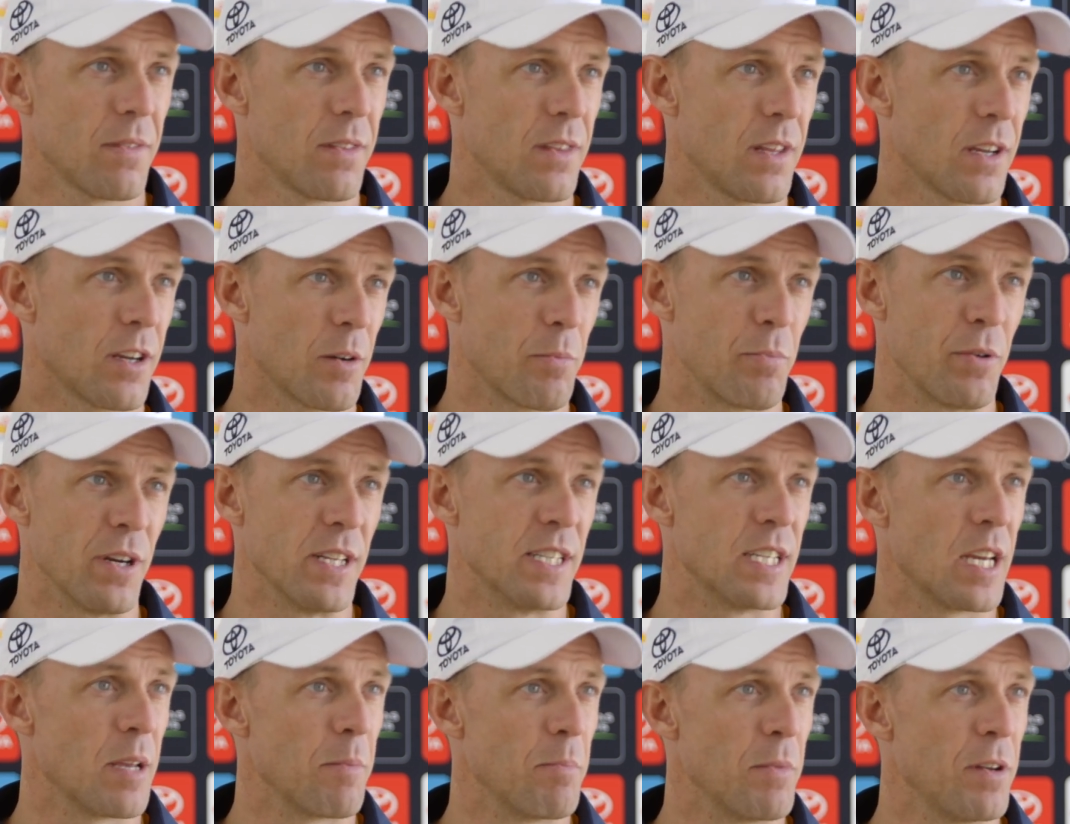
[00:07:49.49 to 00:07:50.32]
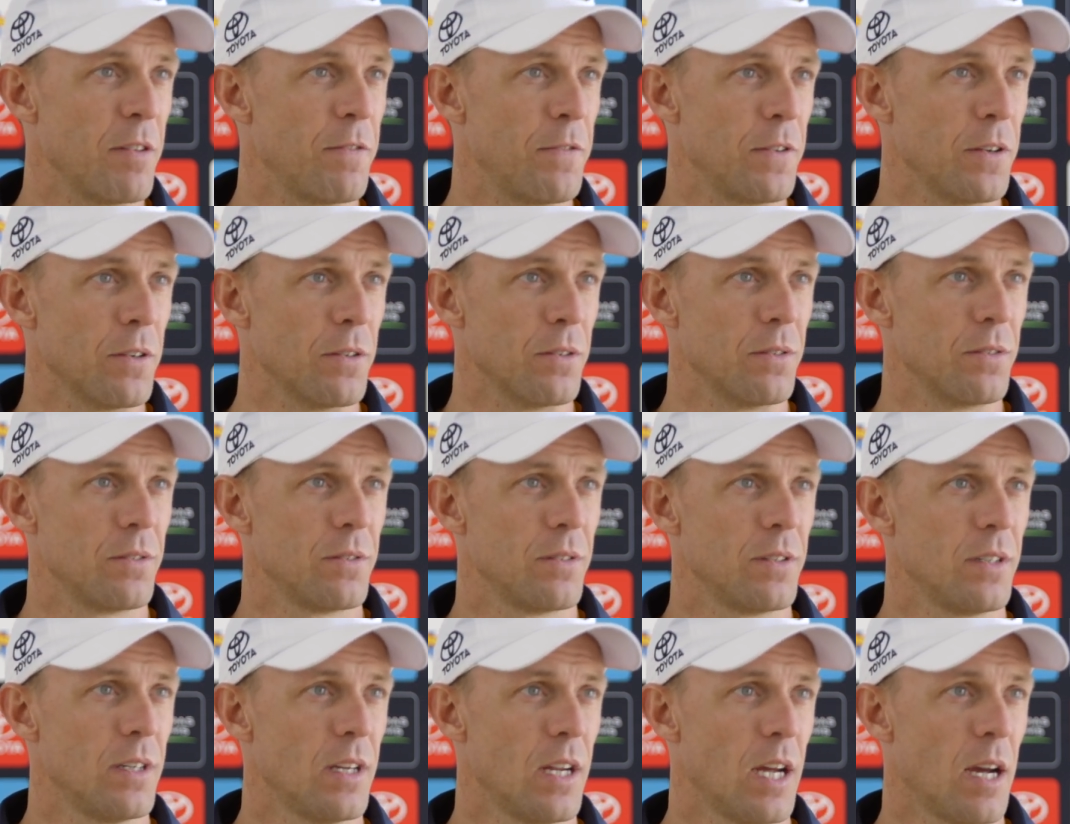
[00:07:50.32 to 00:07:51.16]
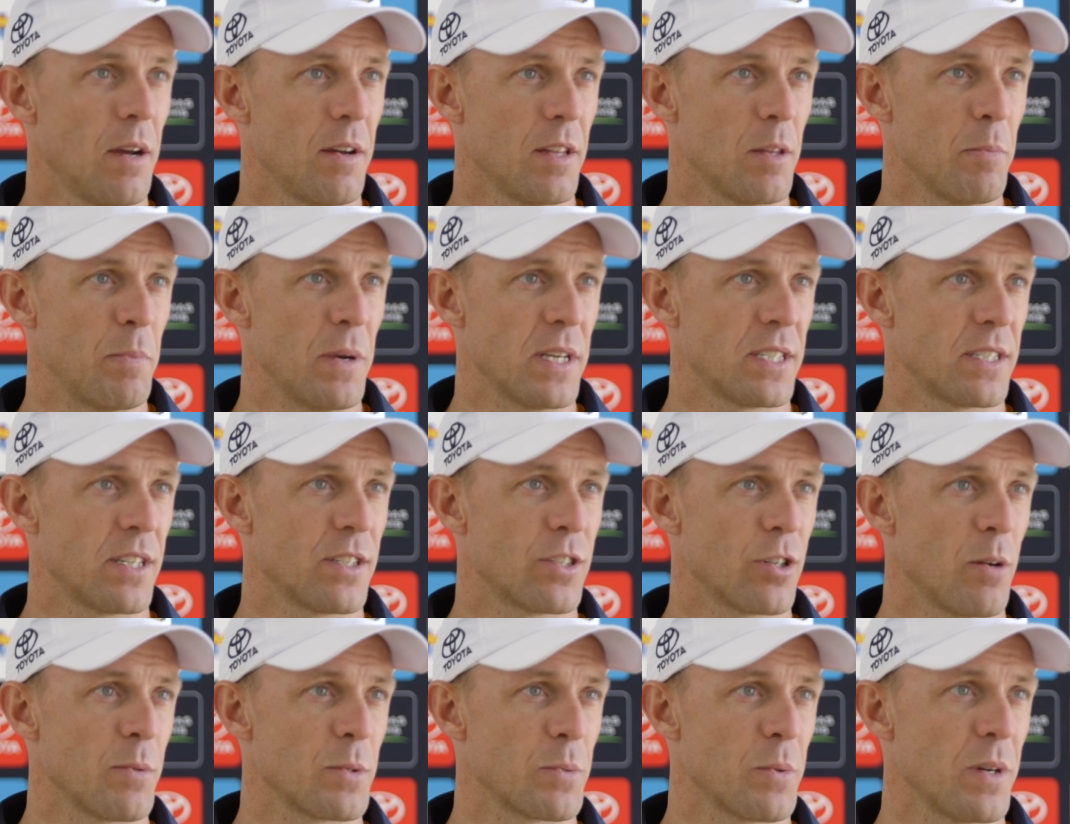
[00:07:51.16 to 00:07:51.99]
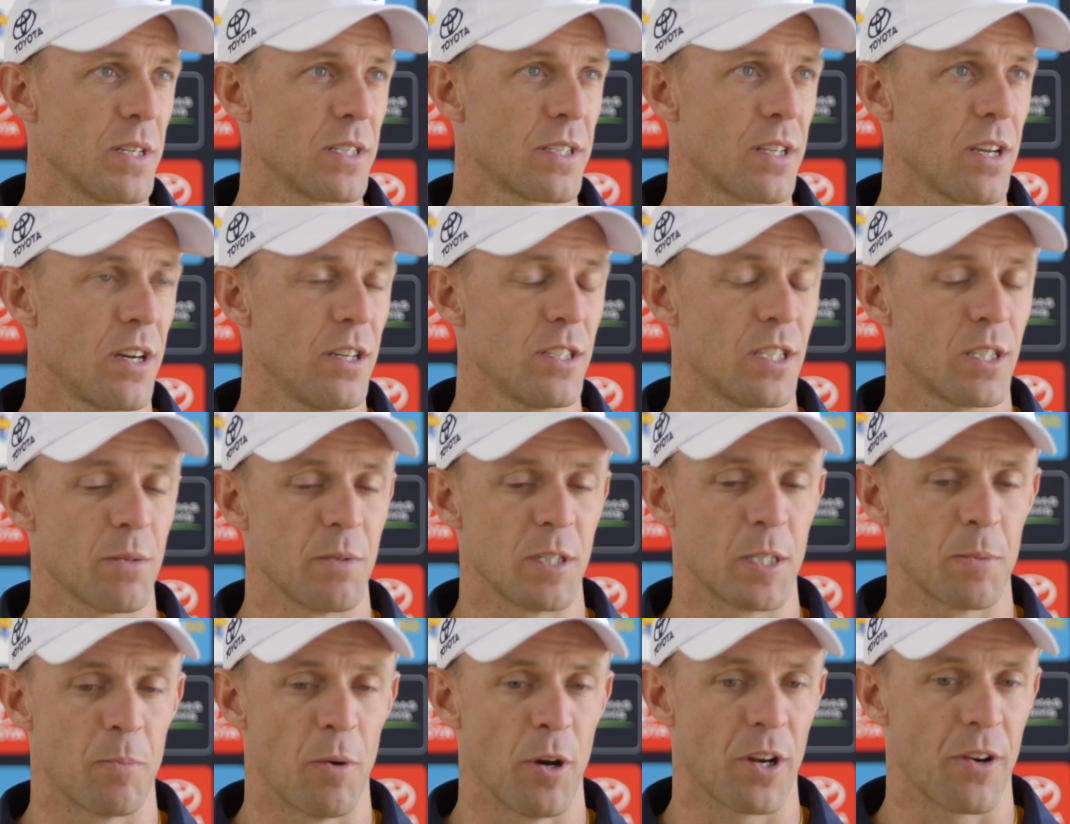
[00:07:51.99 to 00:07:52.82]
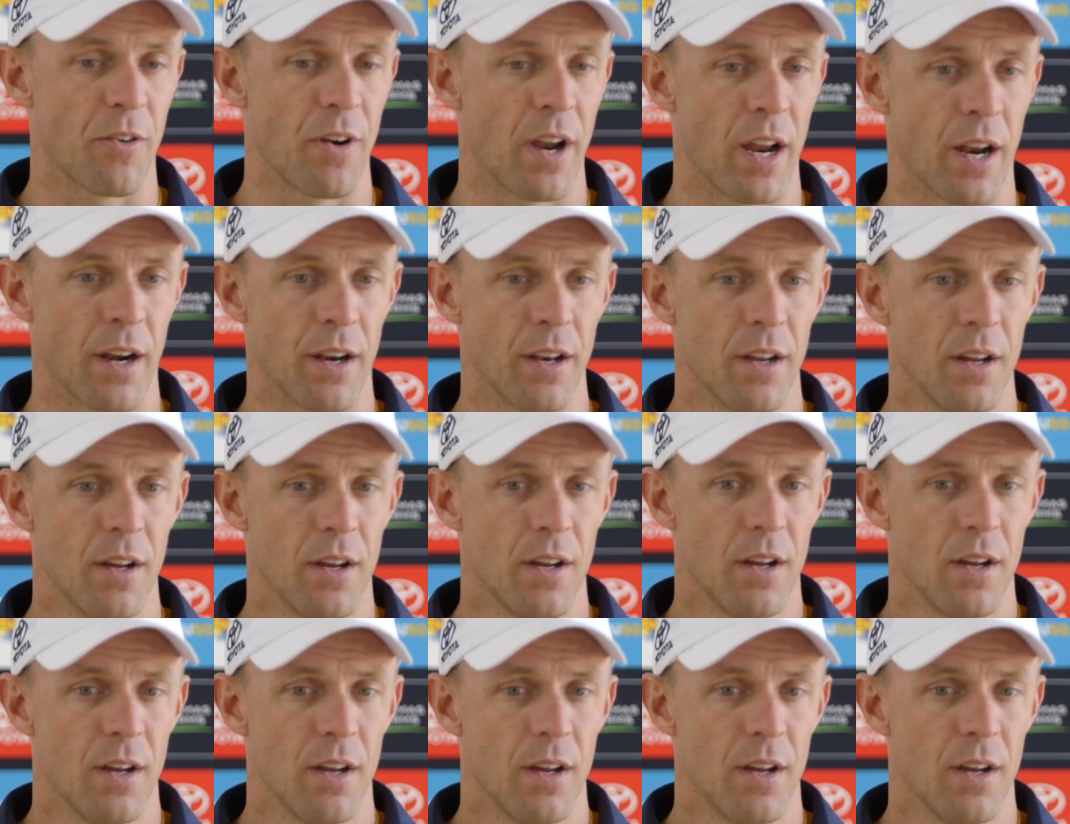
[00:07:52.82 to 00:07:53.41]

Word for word: they've got a pretty deep midfield uh, at the best of times, West Coast. So we spoke around